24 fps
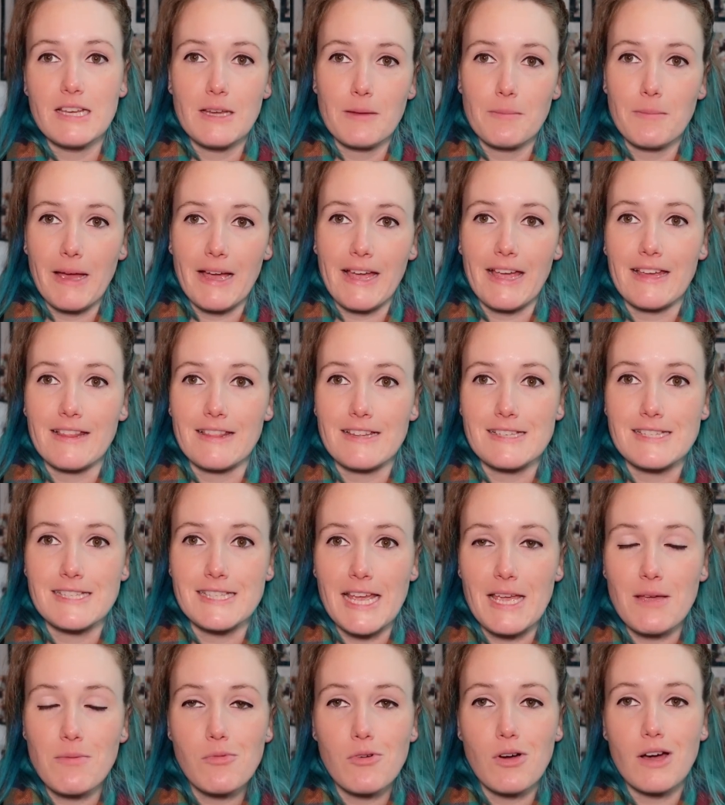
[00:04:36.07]
Becky, the
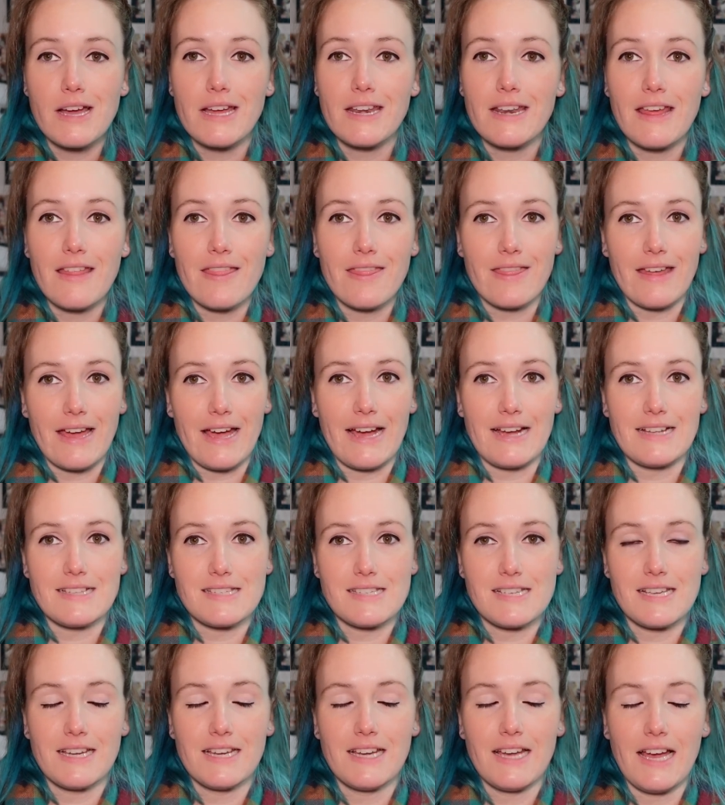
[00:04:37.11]
same one
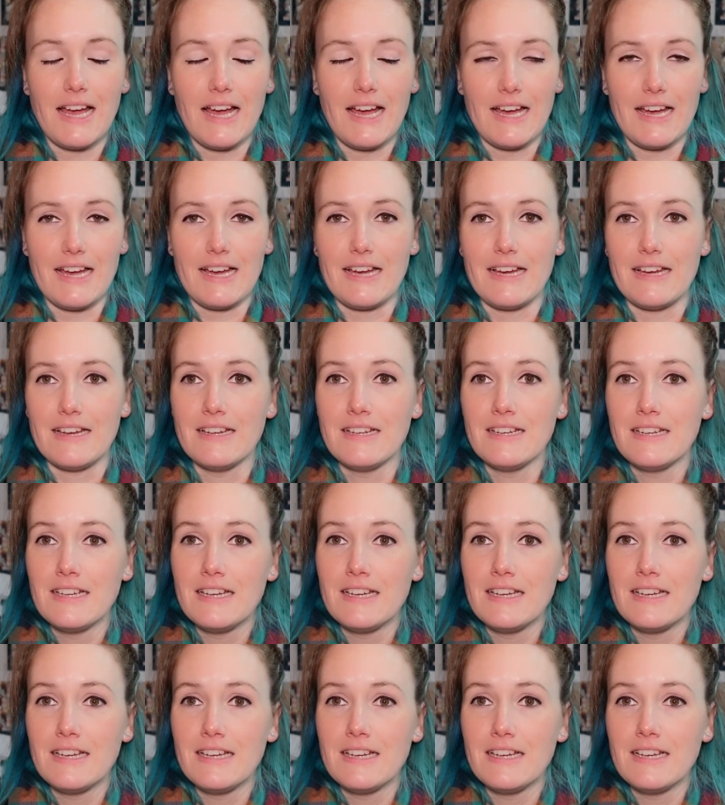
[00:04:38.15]
that